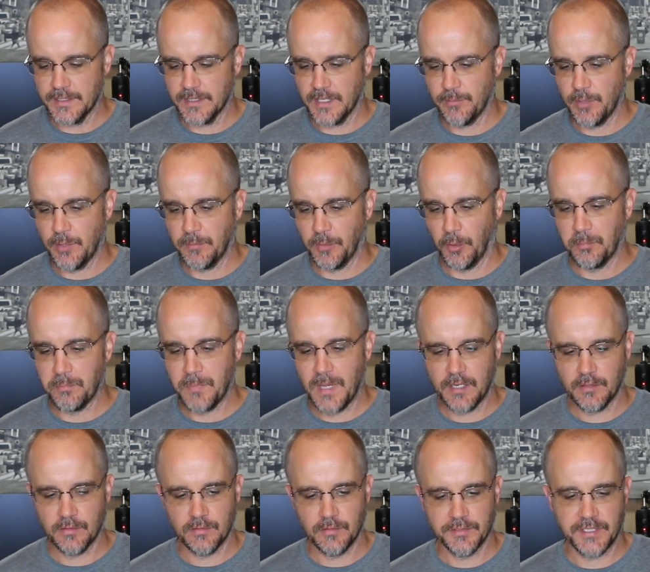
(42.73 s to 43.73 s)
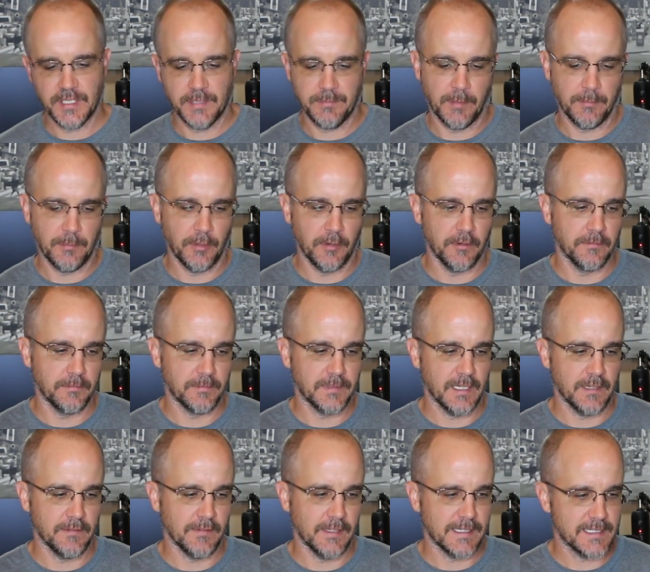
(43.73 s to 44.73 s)
Some of them are medical, some of them are
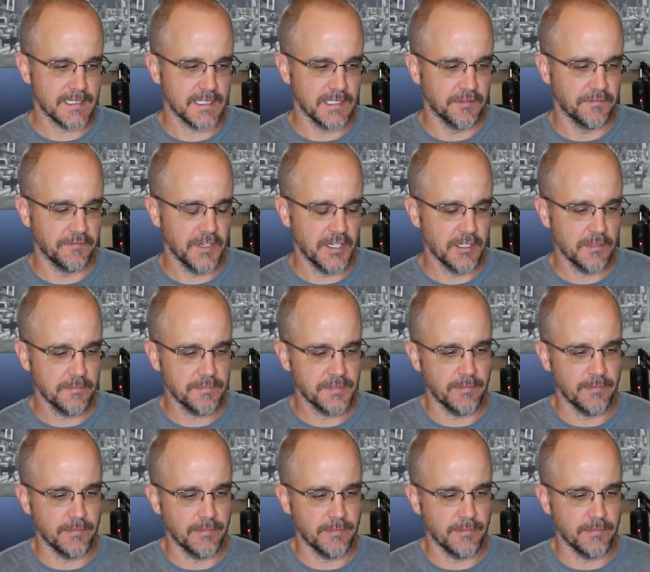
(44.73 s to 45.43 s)
kind of like self-help,